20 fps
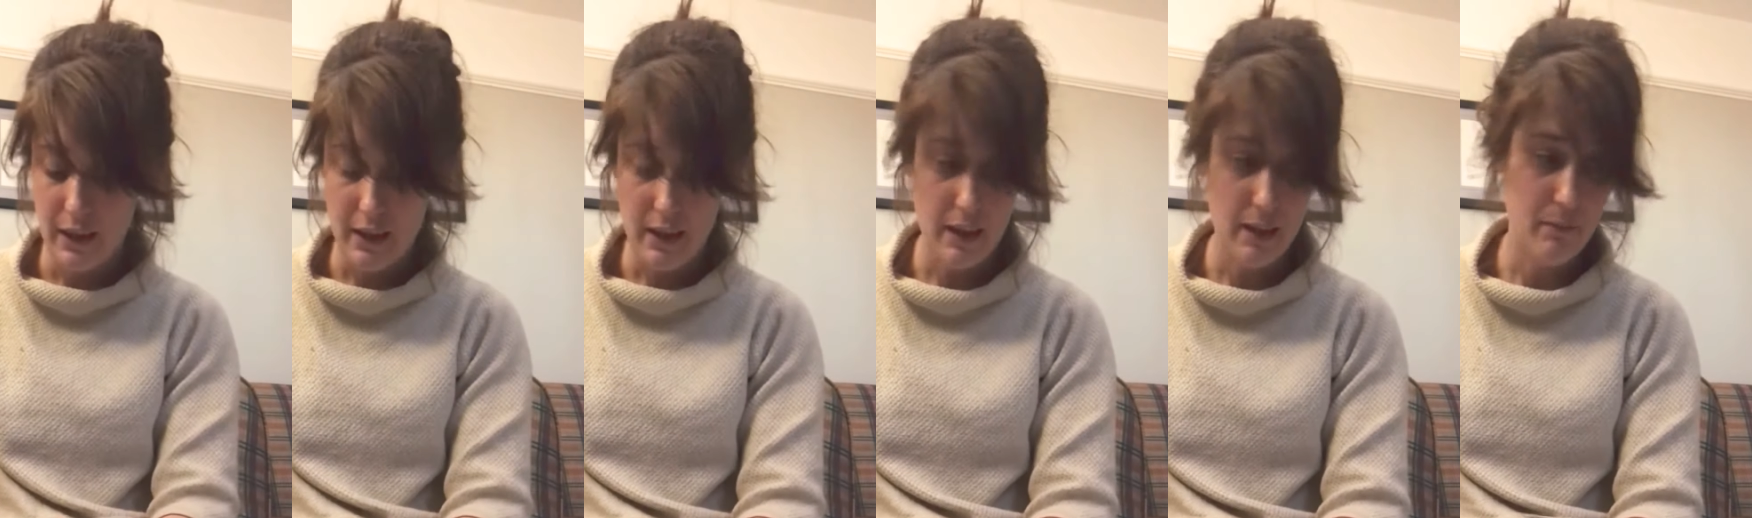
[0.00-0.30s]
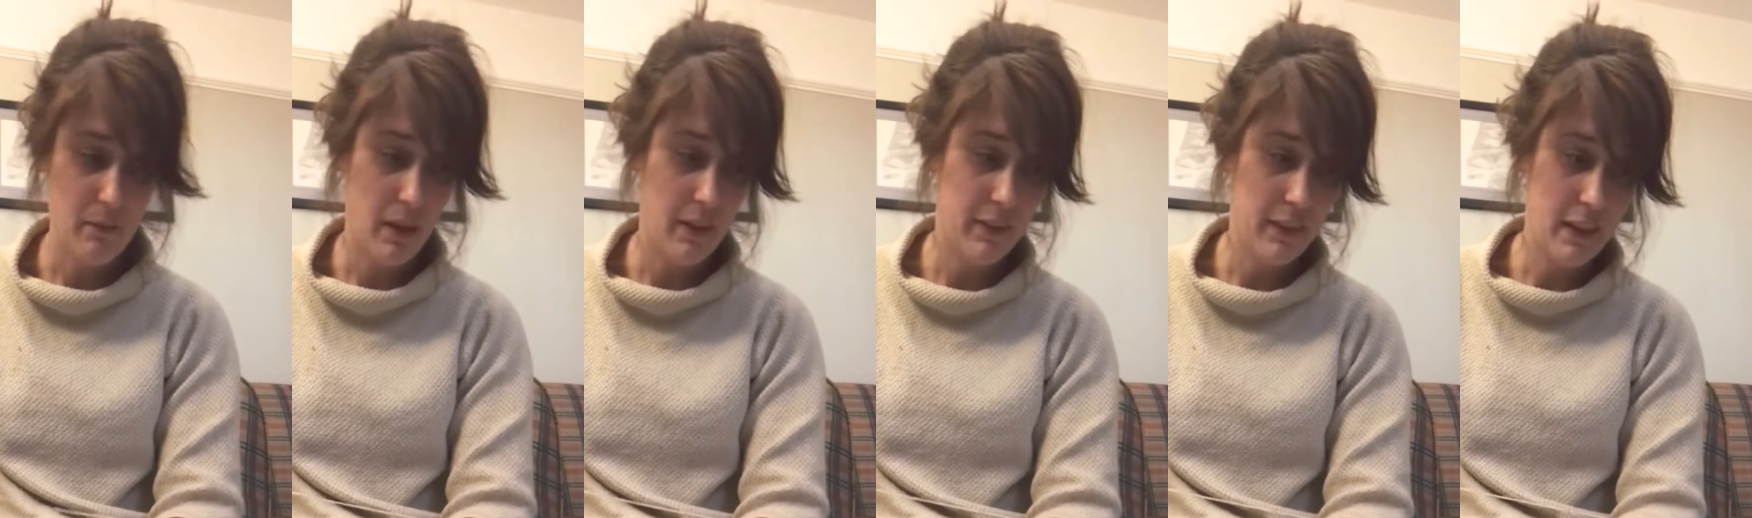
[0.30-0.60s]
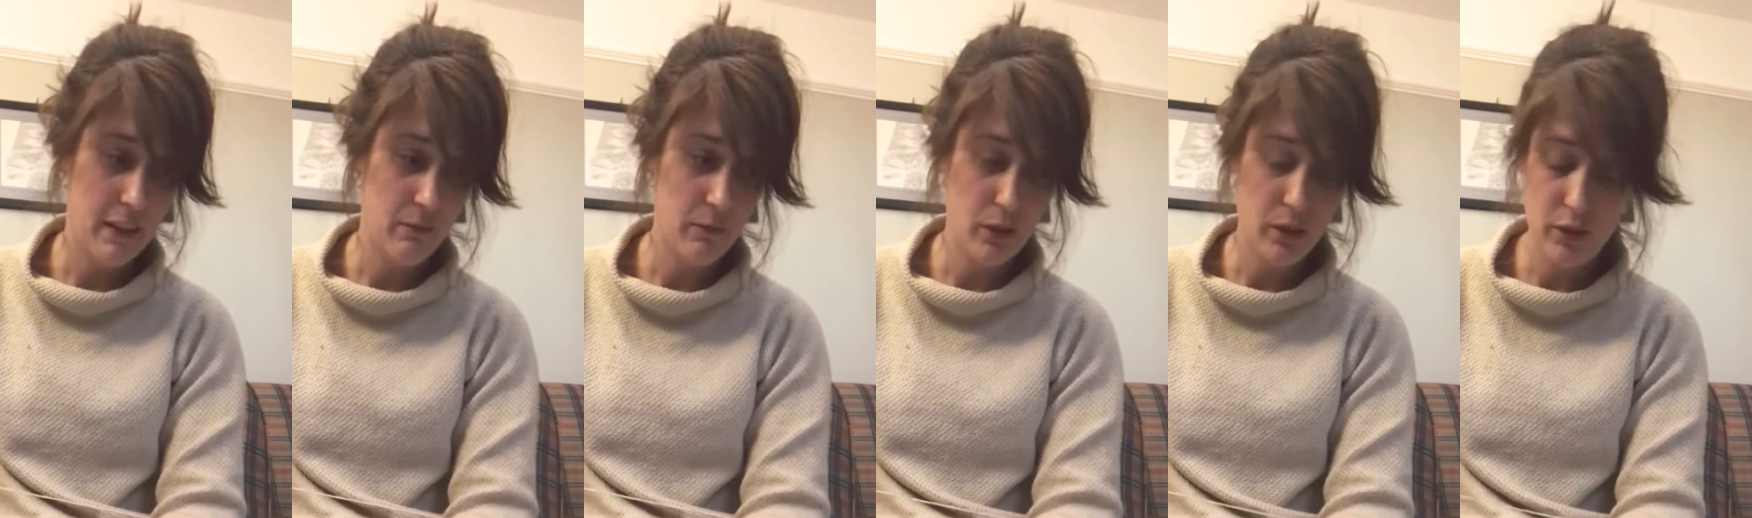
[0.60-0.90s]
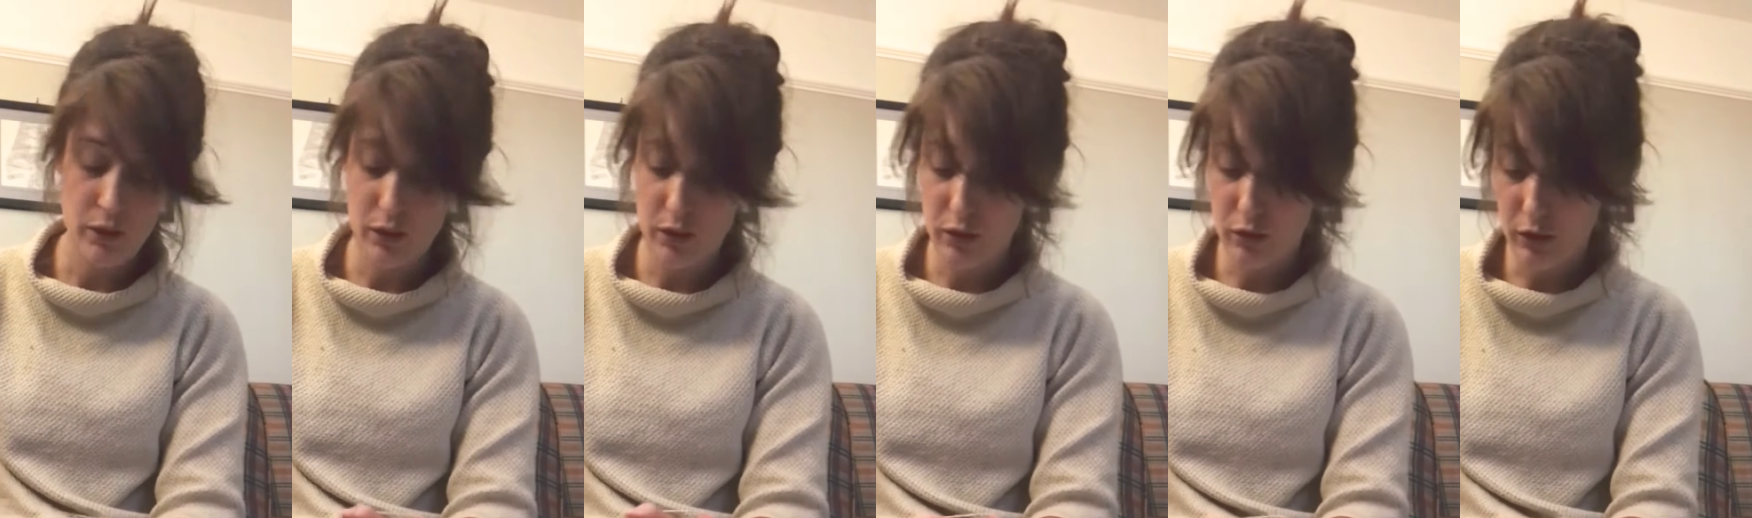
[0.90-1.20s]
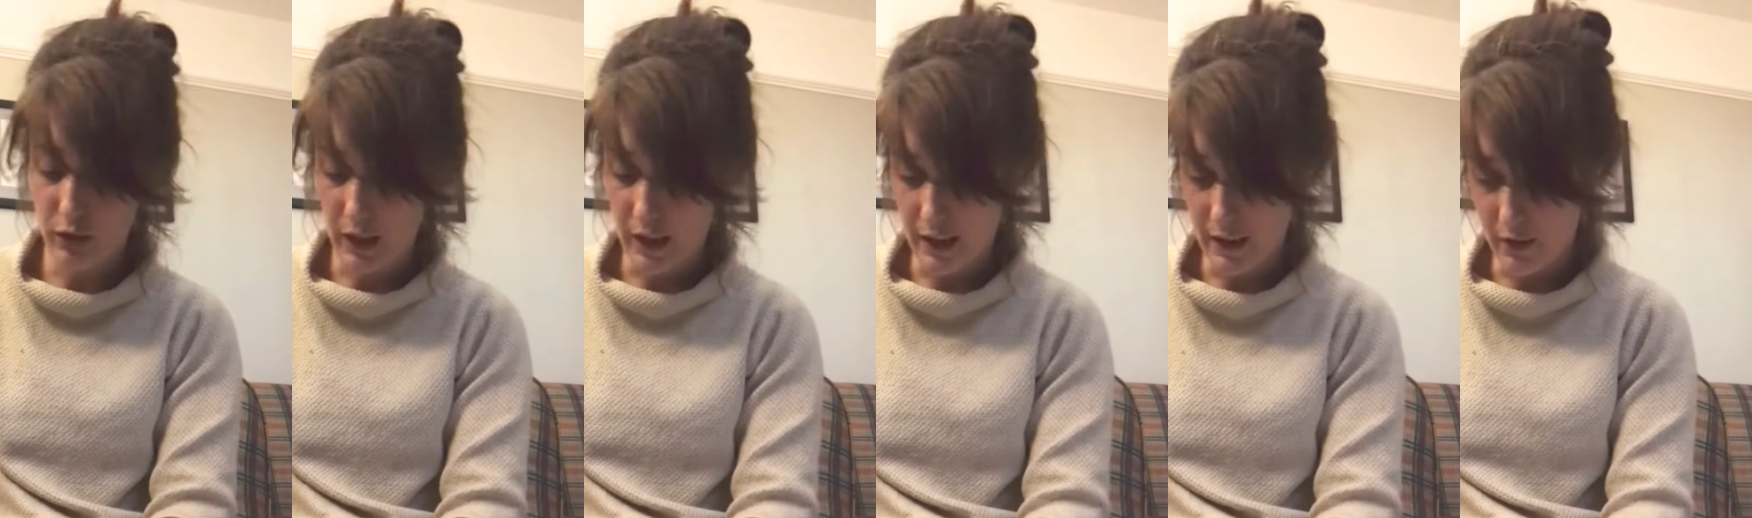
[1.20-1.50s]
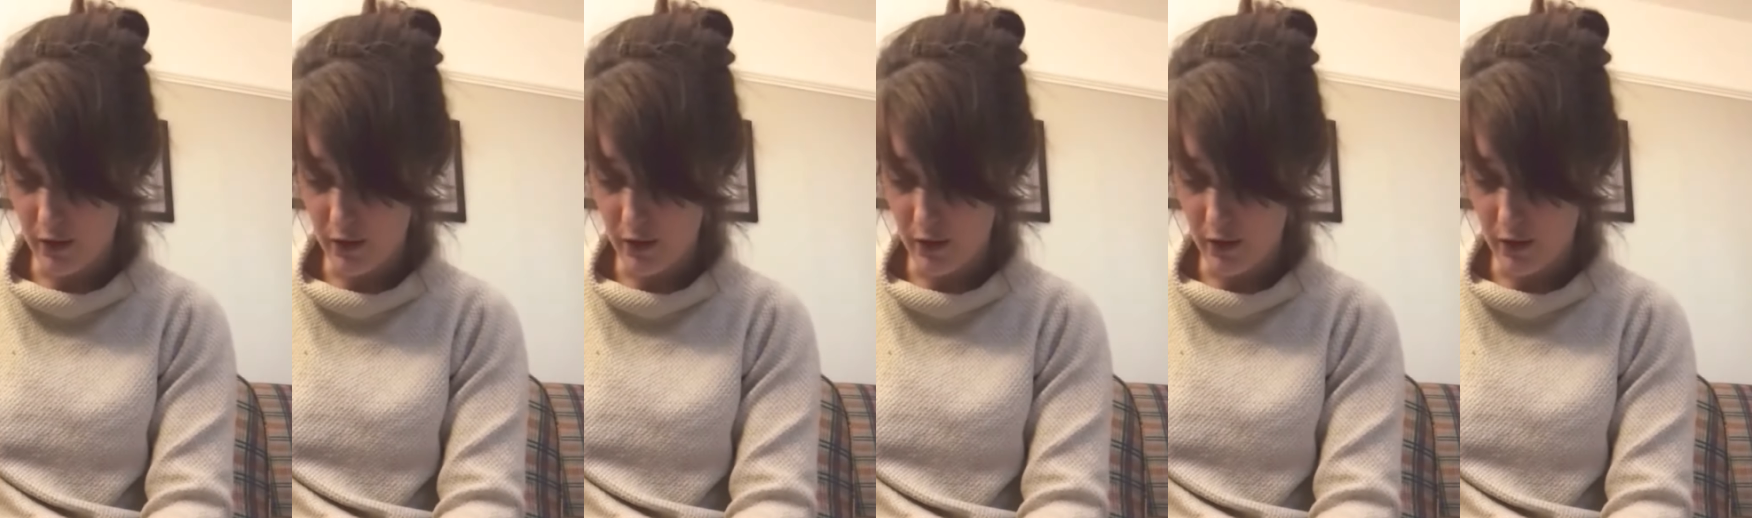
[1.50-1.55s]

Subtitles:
And then we're going to look at